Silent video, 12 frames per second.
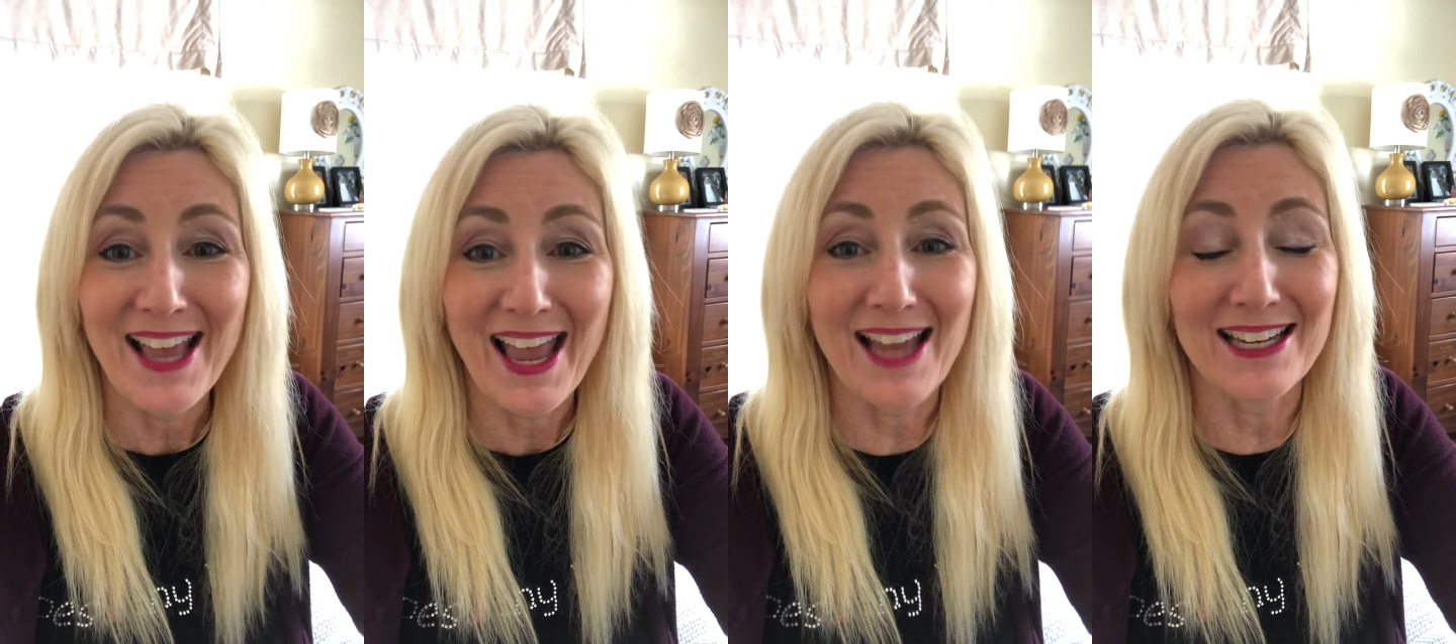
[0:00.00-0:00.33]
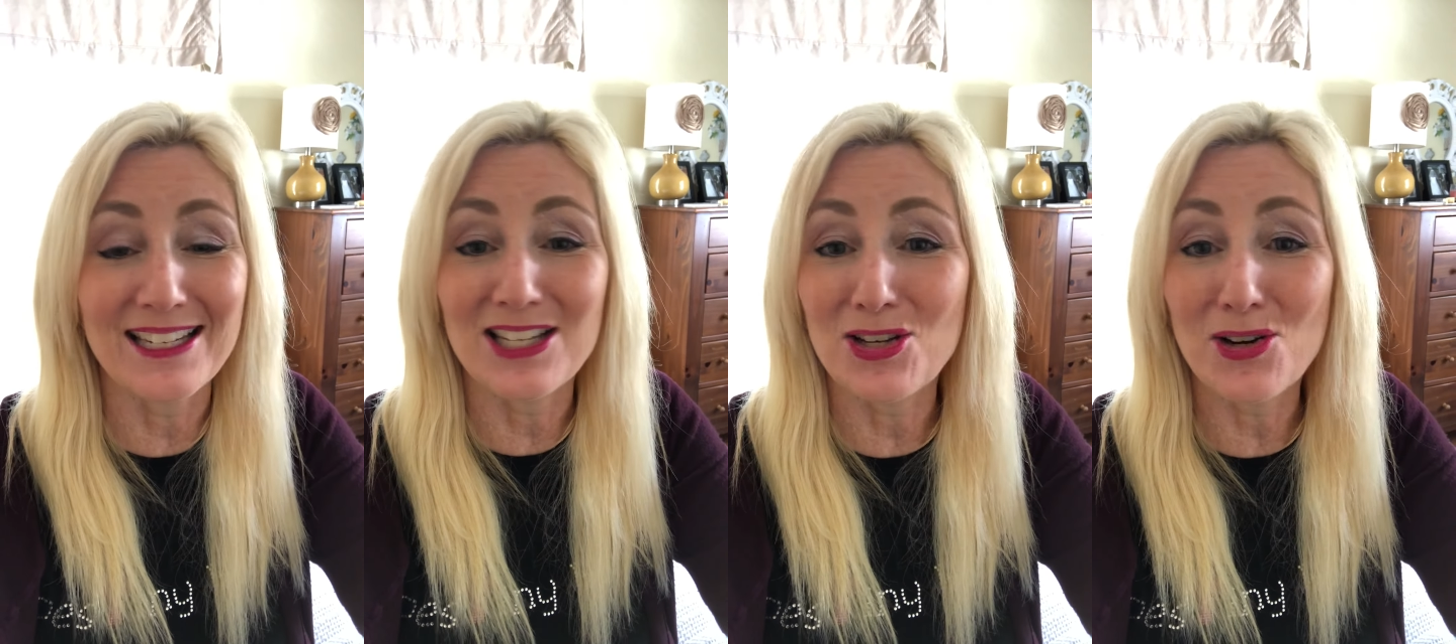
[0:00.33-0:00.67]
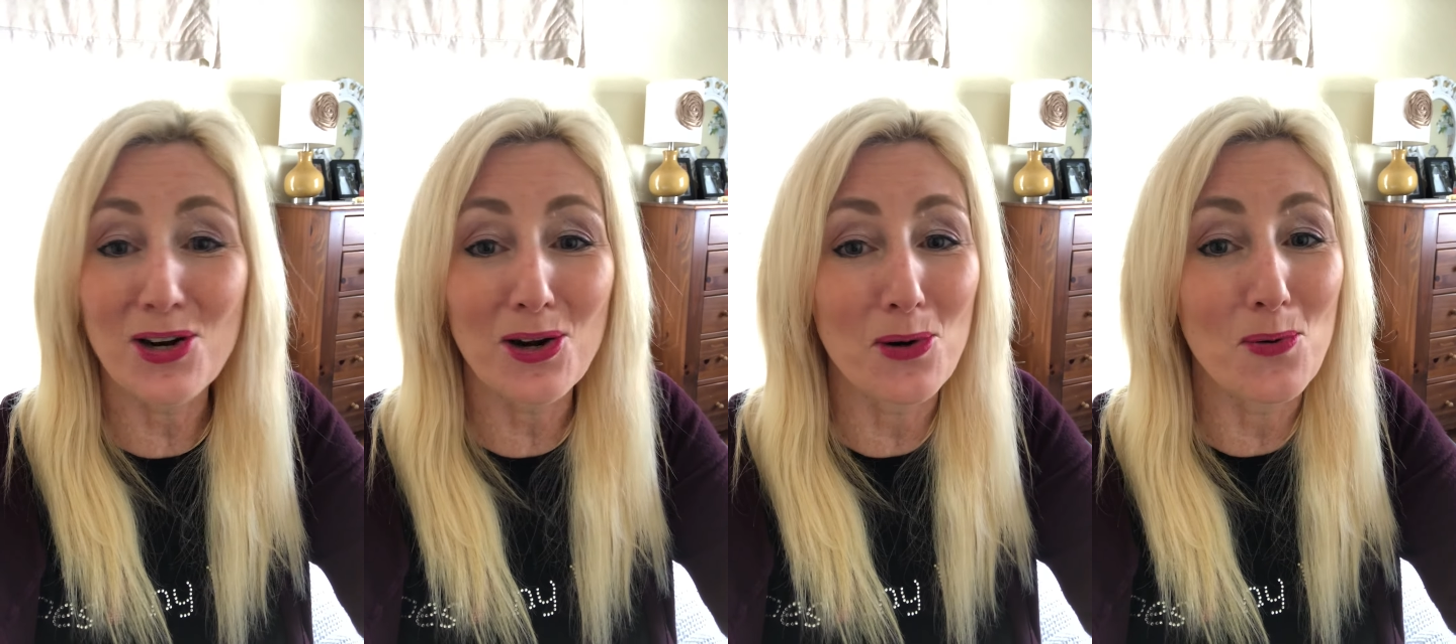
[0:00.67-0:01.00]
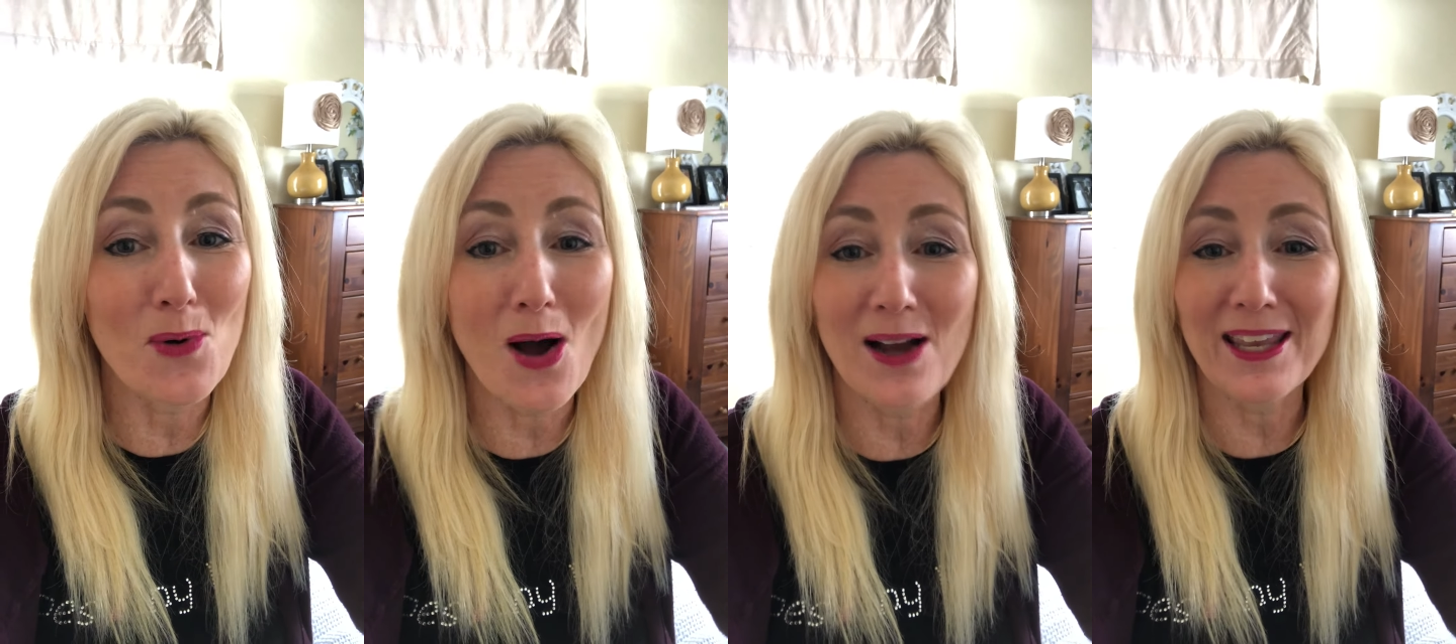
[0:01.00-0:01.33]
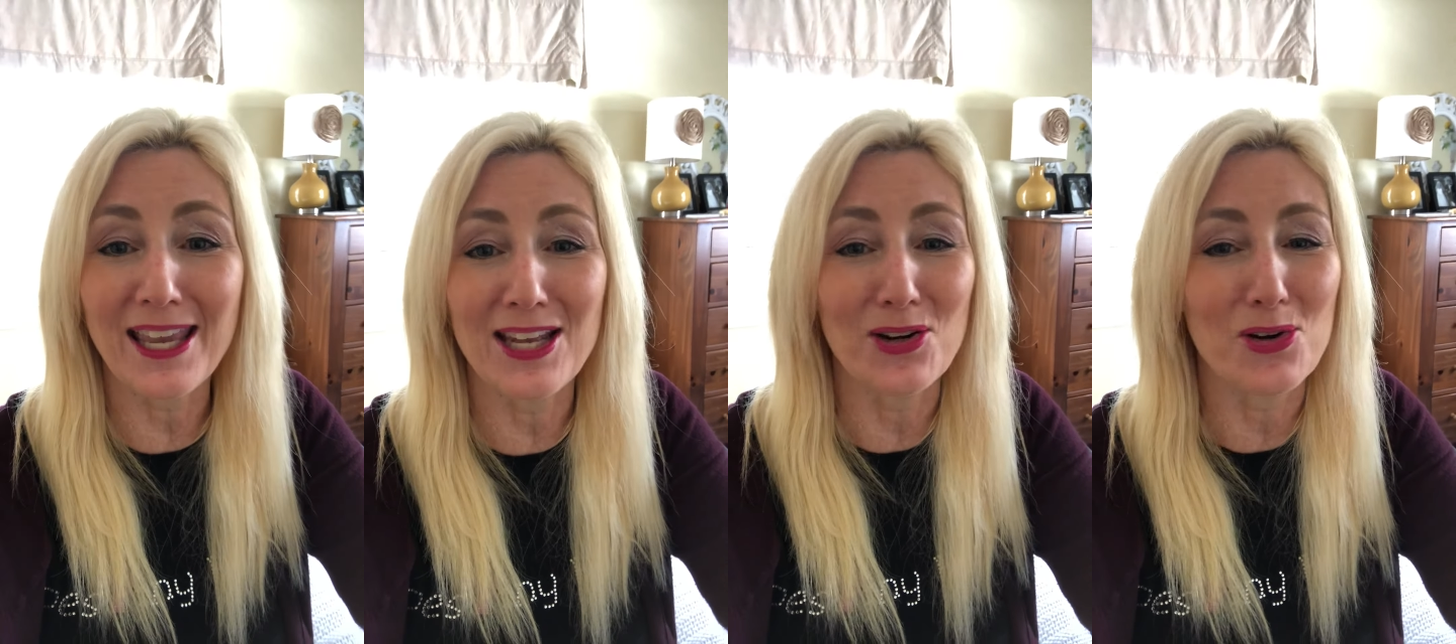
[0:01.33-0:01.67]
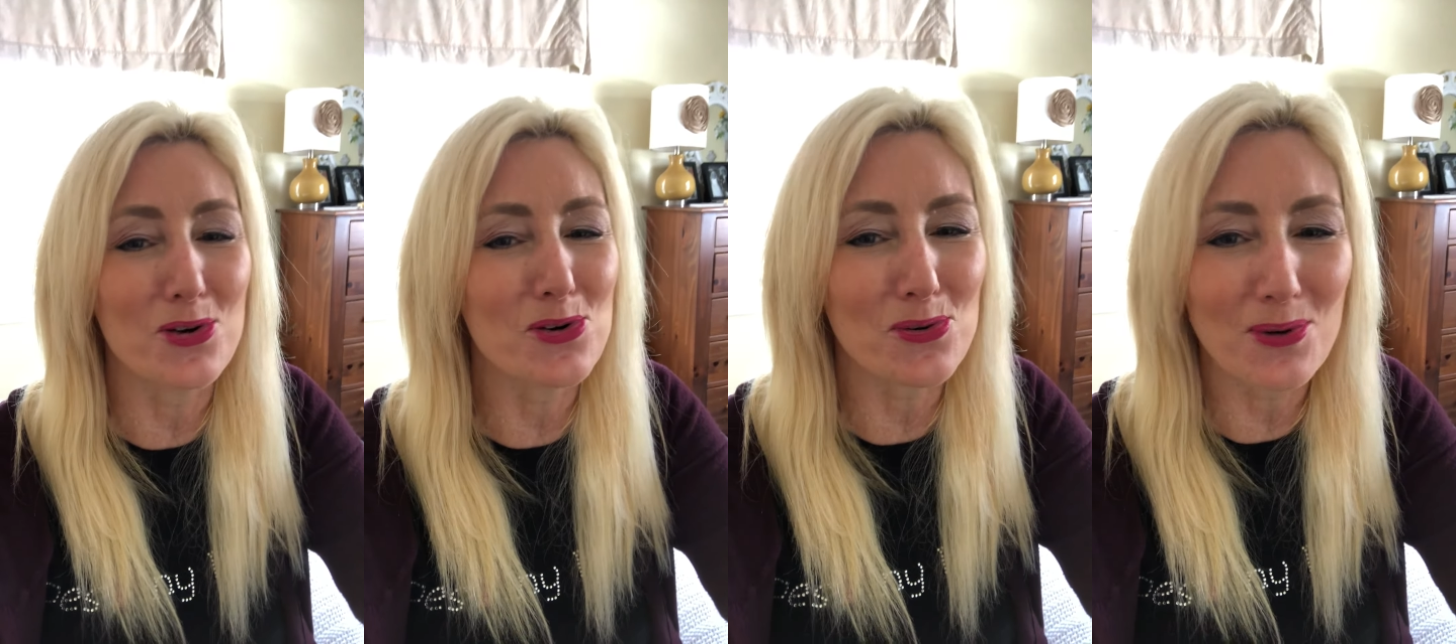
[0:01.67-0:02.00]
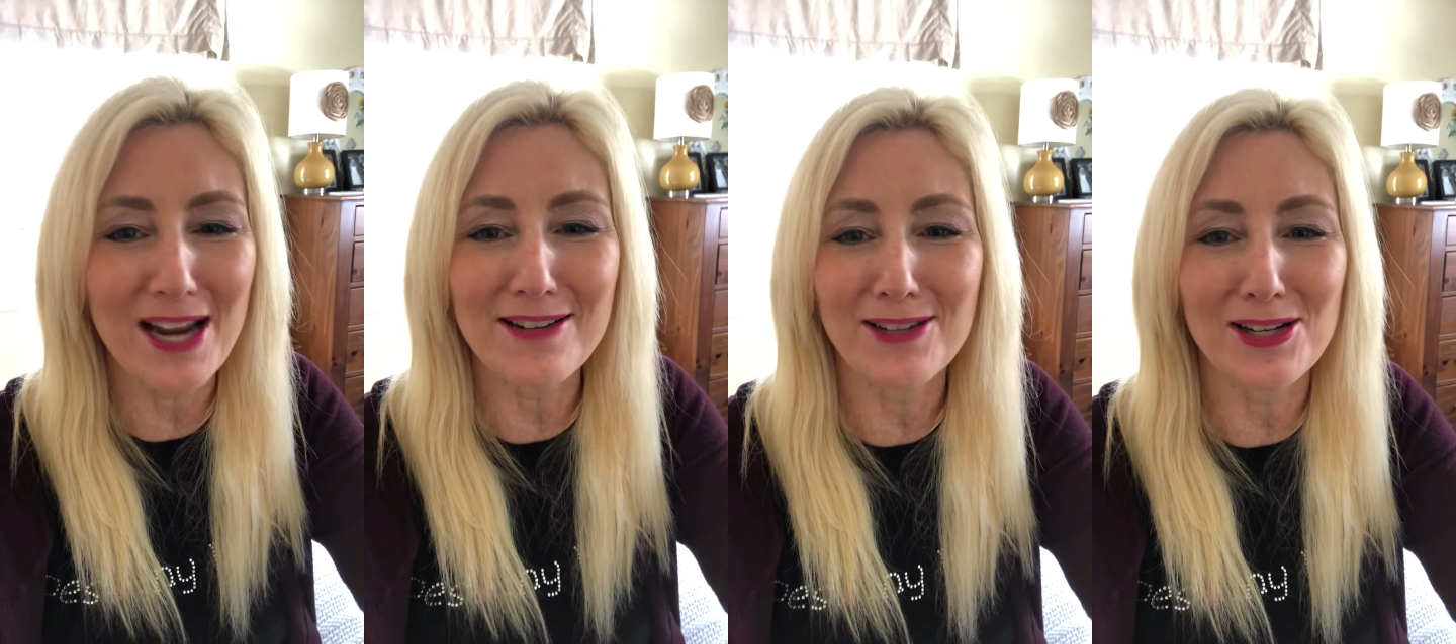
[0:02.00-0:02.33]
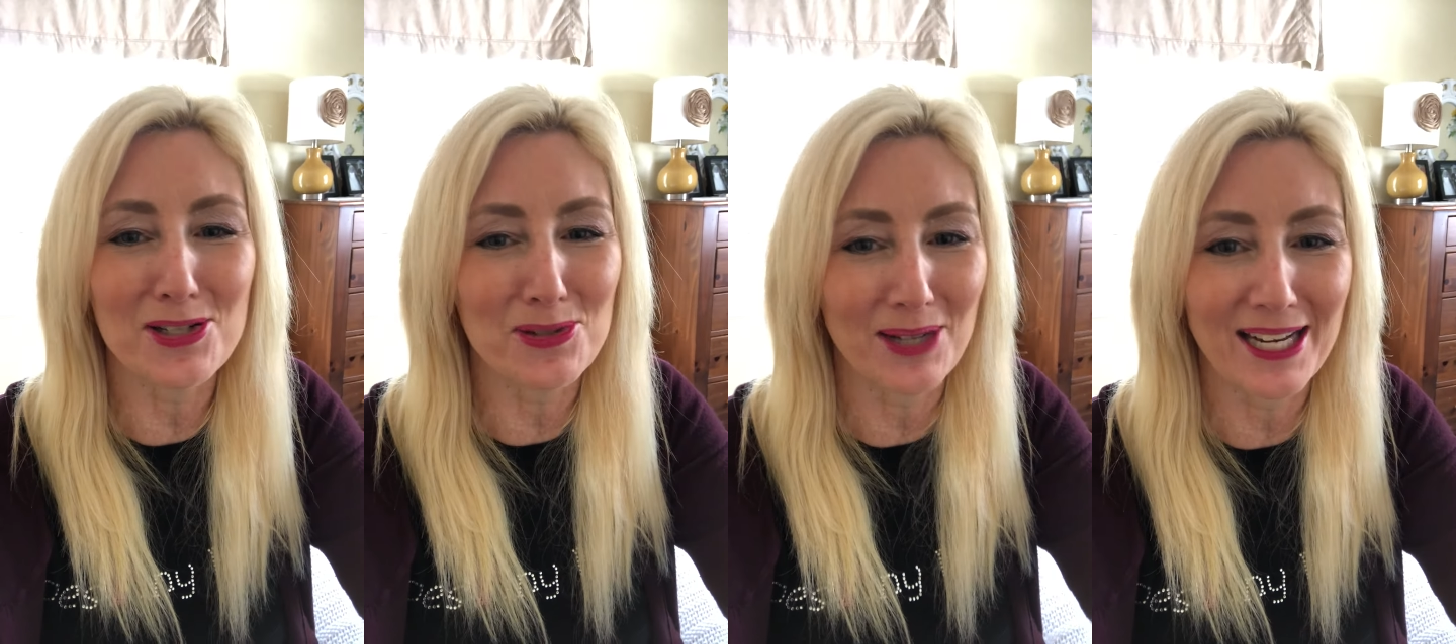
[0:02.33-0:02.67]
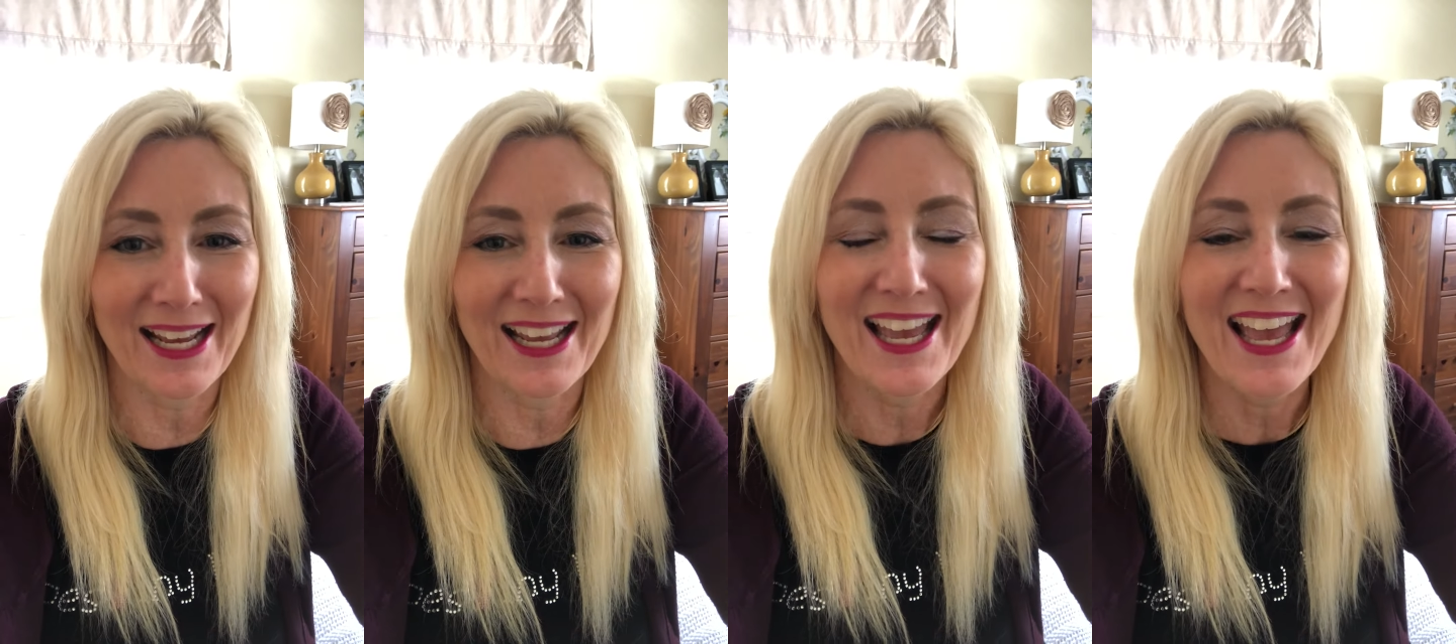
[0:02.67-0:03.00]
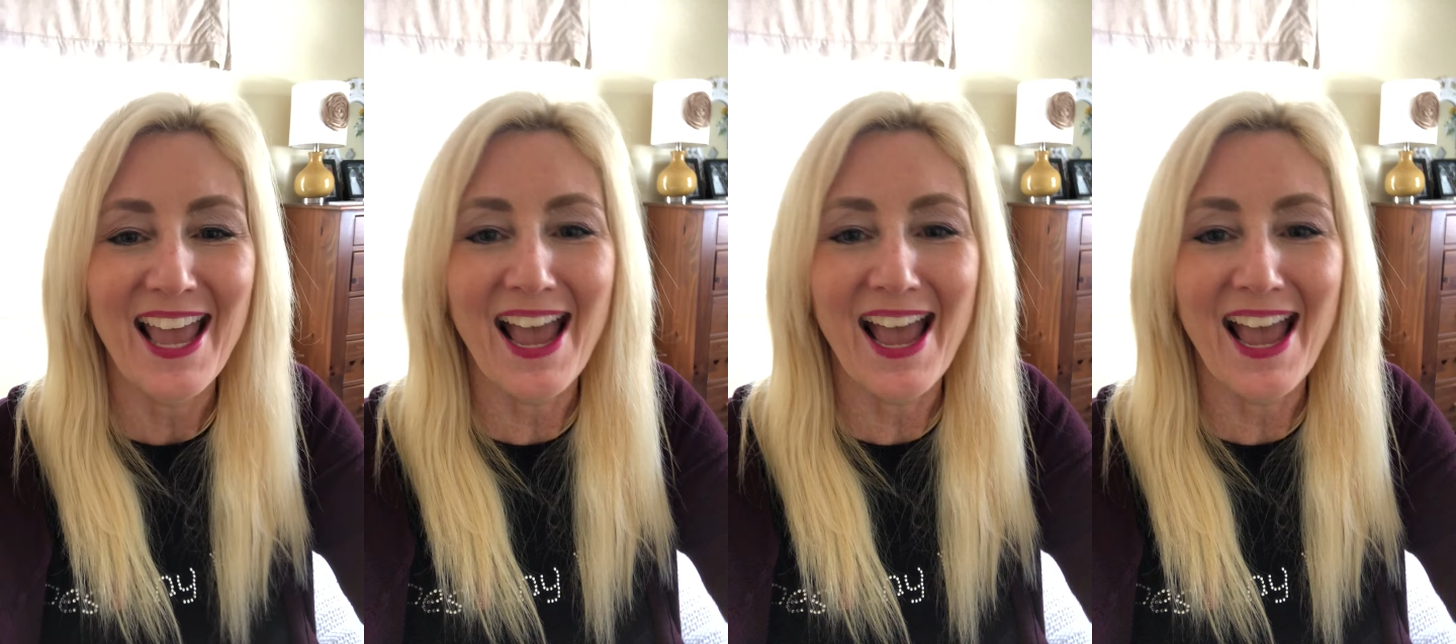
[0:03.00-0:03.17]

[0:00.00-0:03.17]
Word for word: and you're going to walk in a greater anointing.